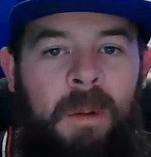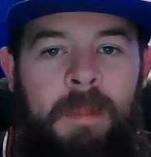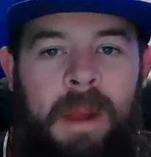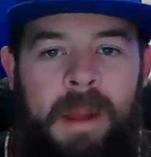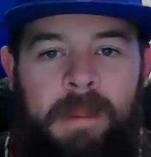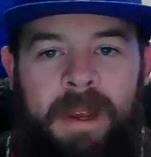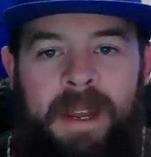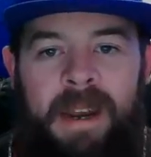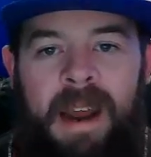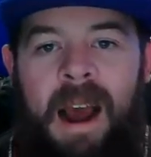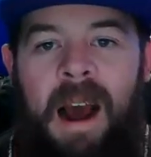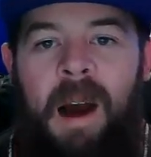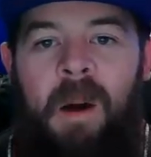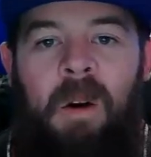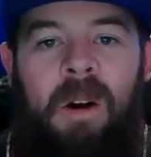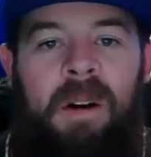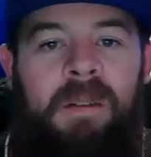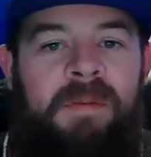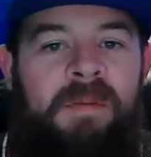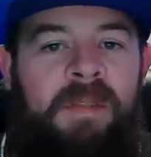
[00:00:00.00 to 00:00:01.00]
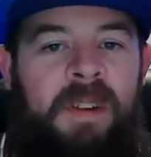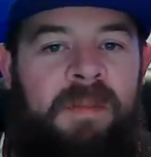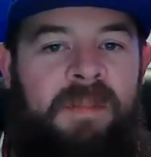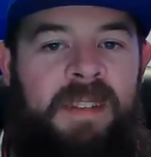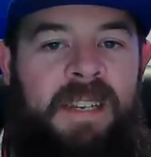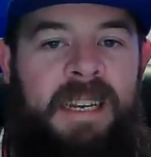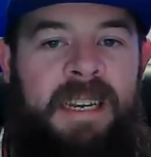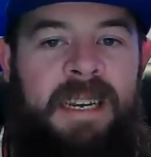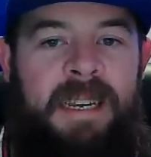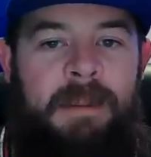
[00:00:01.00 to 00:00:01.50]
maybe an hour and
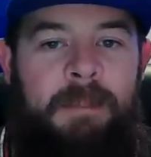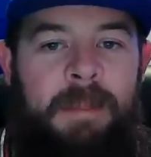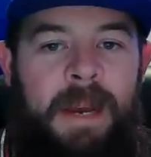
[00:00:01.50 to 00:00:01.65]
15